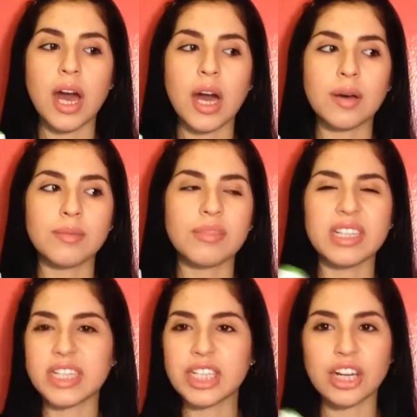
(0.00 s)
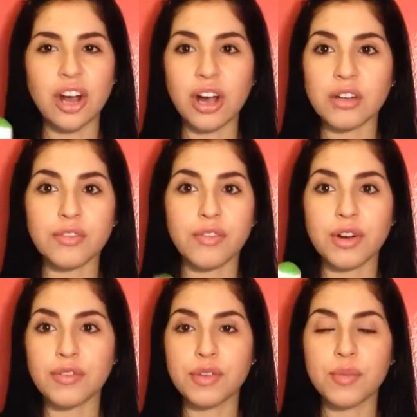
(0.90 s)
um, linger on
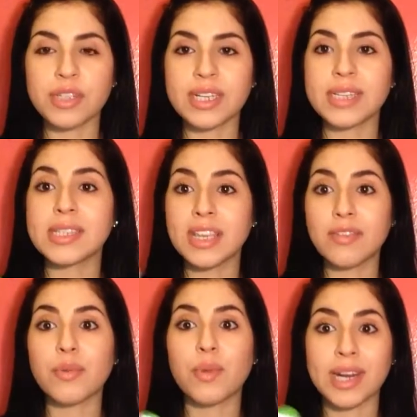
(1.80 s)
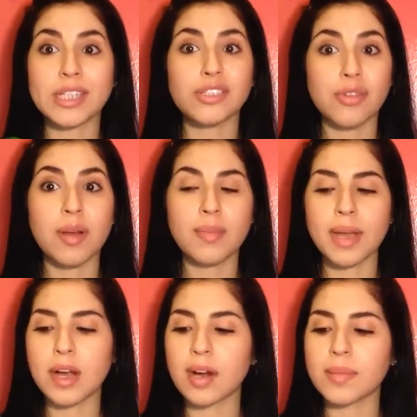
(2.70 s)
for a few more days, even when I scrub
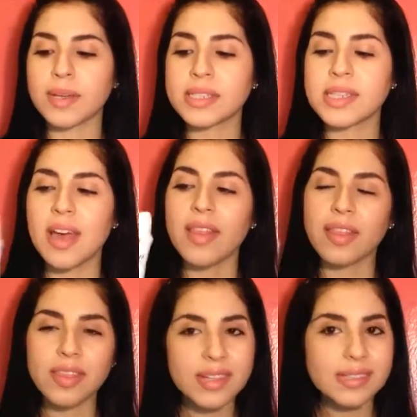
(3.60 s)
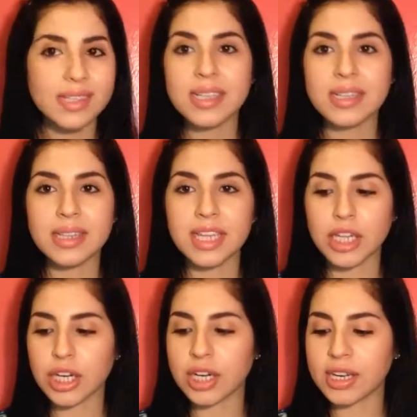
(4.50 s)
my armpits. This didn't
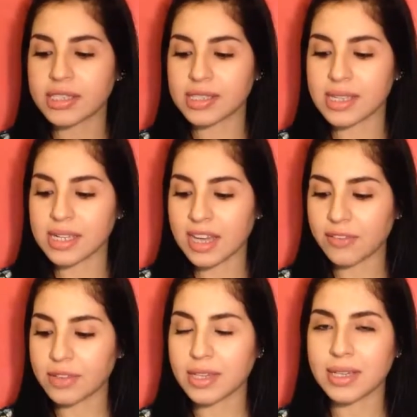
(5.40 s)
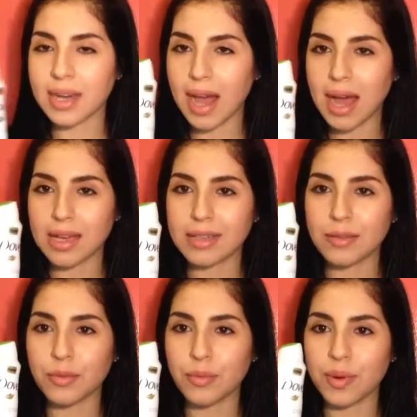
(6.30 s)
linger. It's definitely not
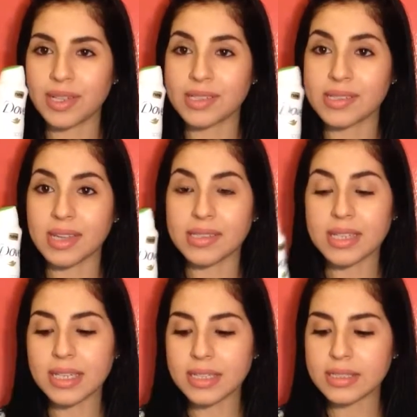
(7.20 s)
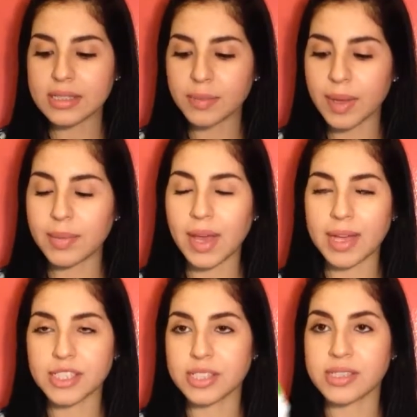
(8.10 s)
what it says it is. Maybe
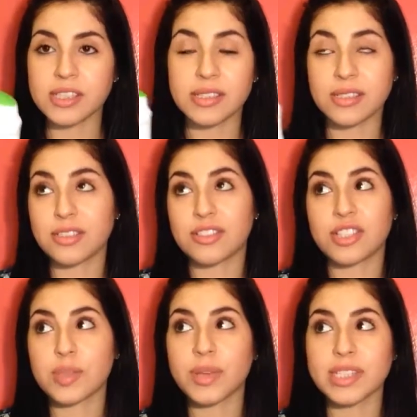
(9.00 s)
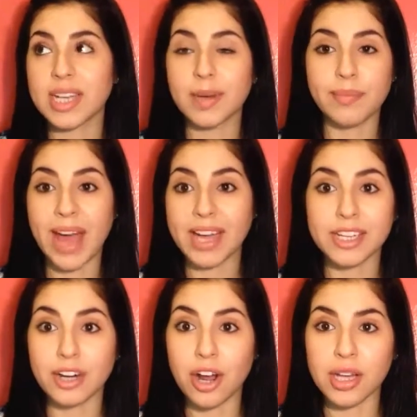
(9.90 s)
I just... just just because I didn't
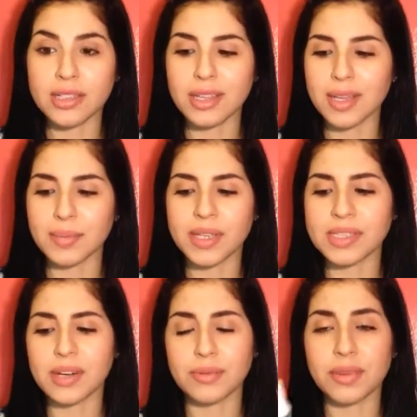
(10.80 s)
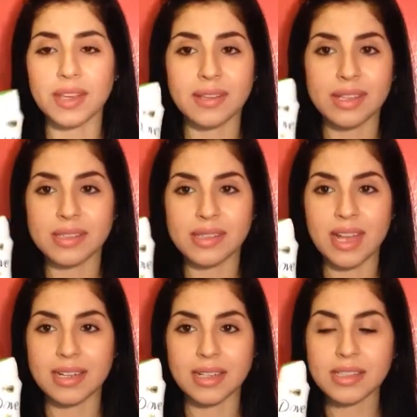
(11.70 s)
pack it on, like, because I don't think it's
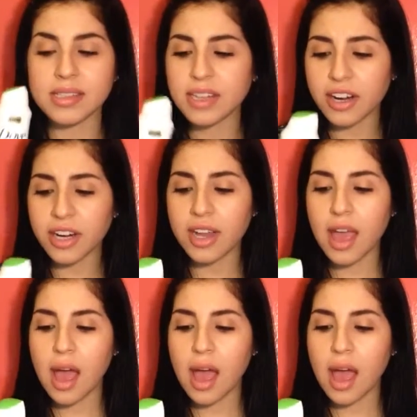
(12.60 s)
that necessary.